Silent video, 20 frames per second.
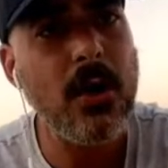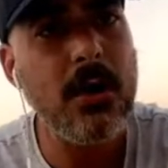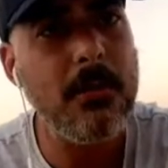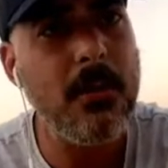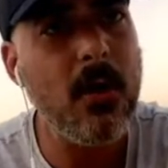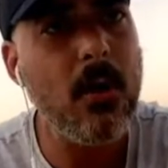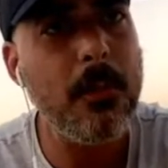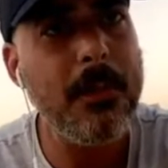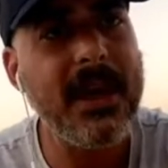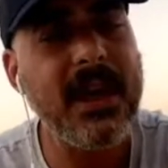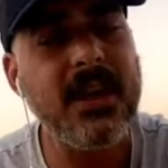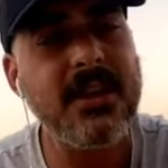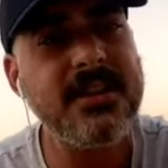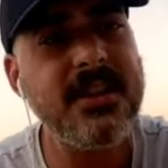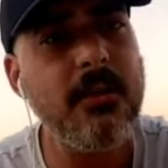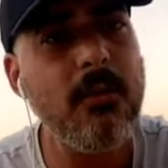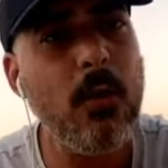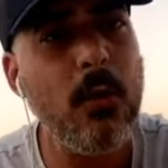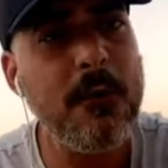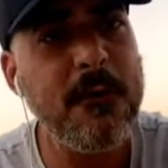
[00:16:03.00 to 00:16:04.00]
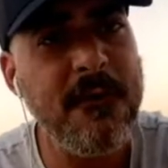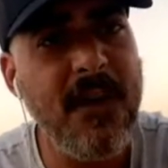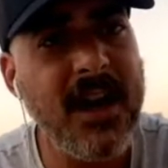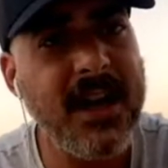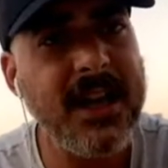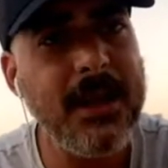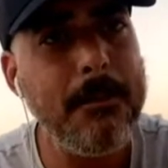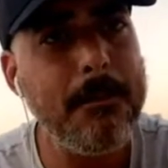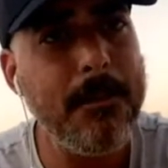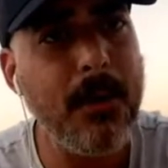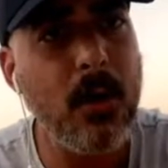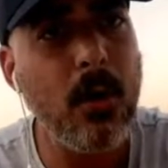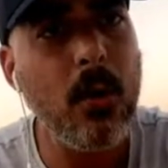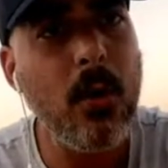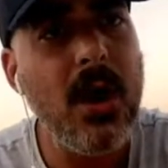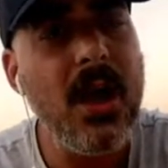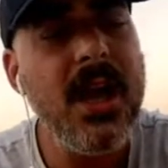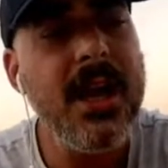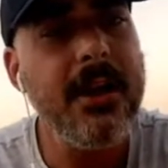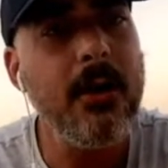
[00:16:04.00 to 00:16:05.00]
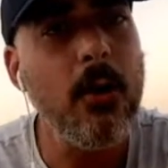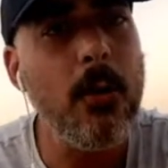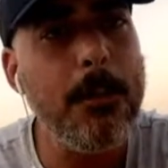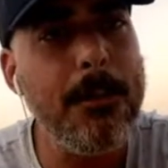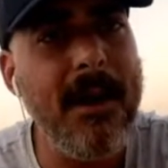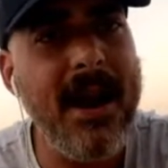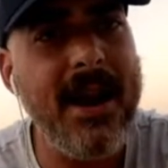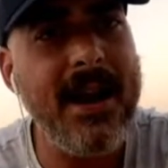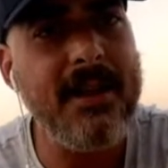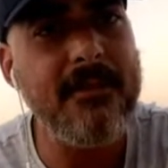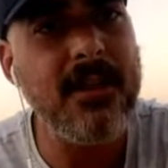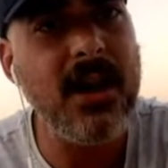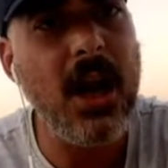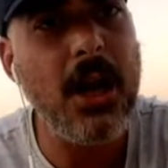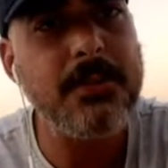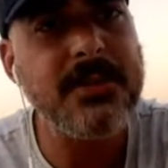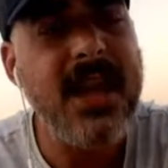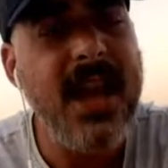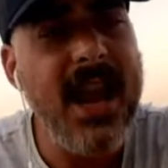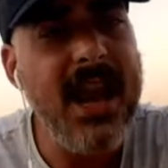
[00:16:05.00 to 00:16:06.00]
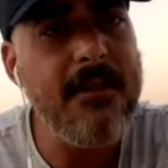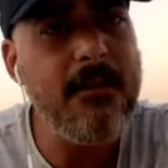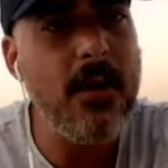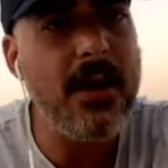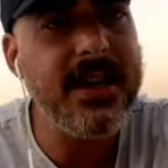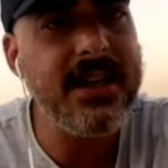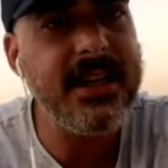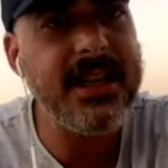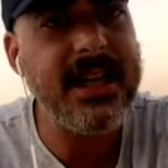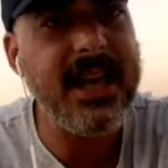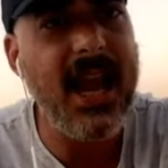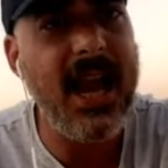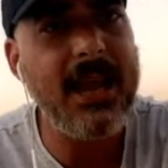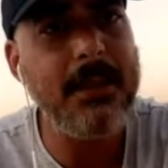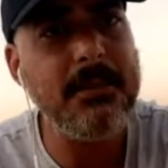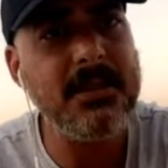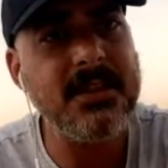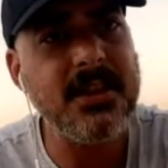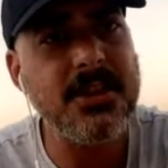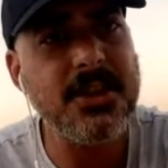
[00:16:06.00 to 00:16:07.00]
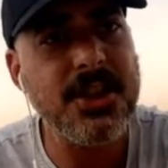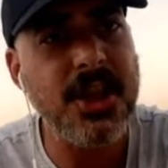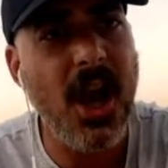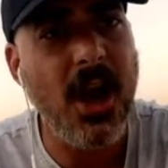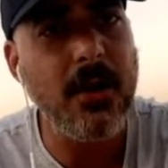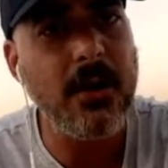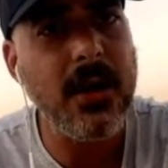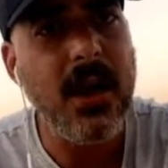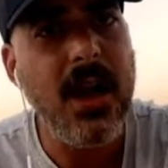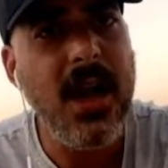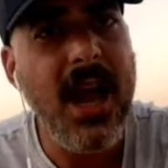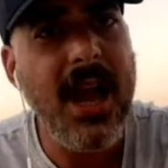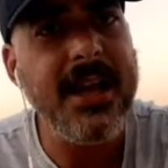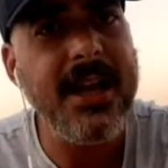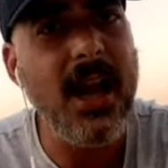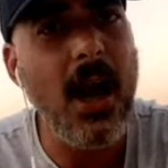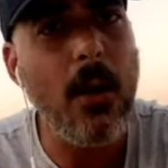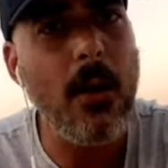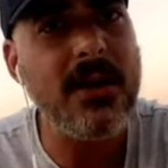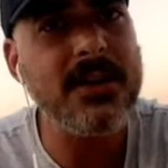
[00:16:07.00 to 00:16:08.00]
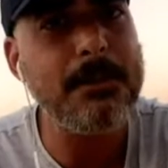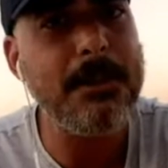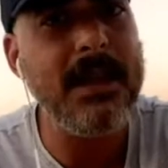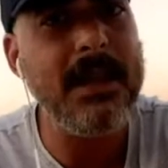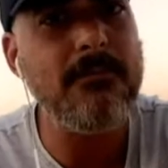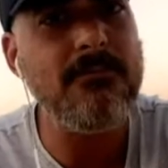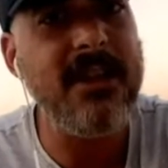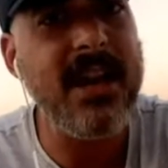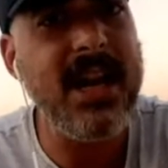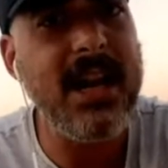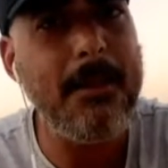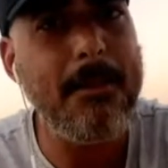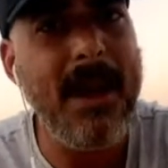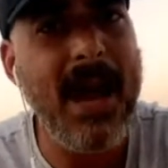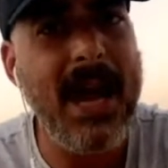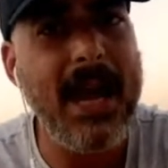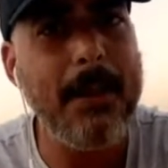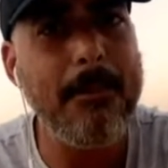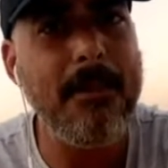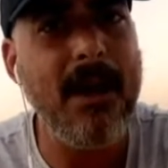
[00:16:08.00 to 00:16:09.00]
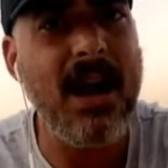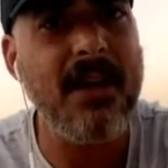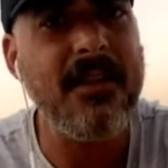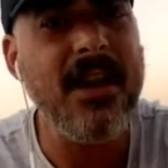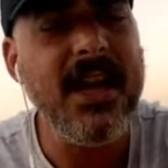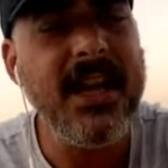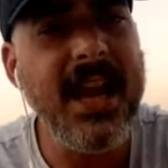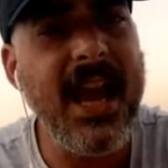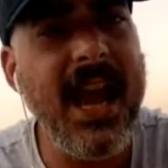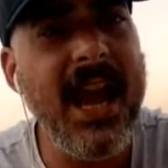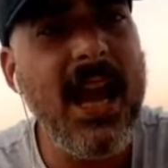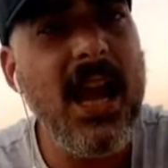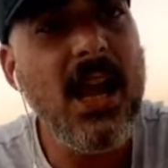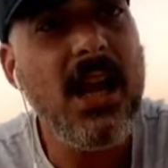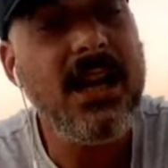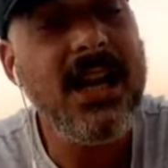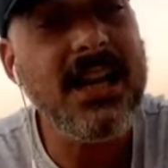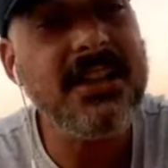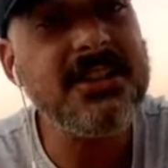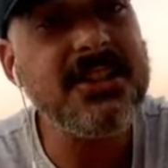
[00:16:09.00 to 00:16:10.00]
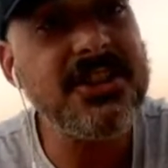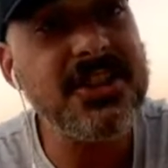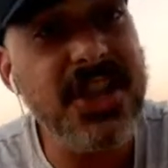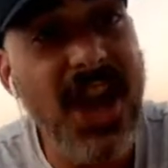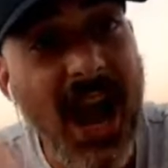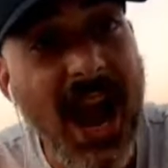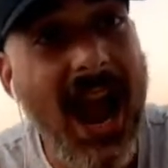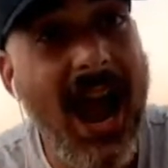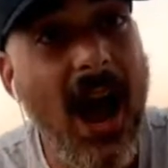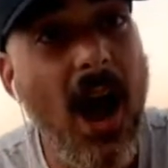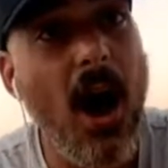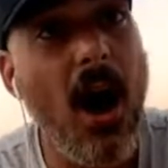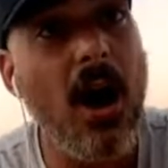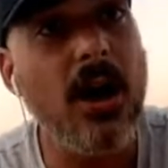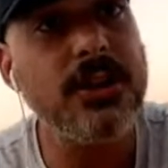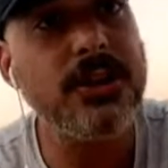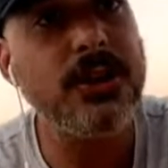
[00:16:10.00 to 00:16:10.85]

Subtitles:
them all because they're all fucking bought. They're all brown envelopes. Everyone in the game is a joke and no one's being real about it, bruv. Yeah? Let's shout out our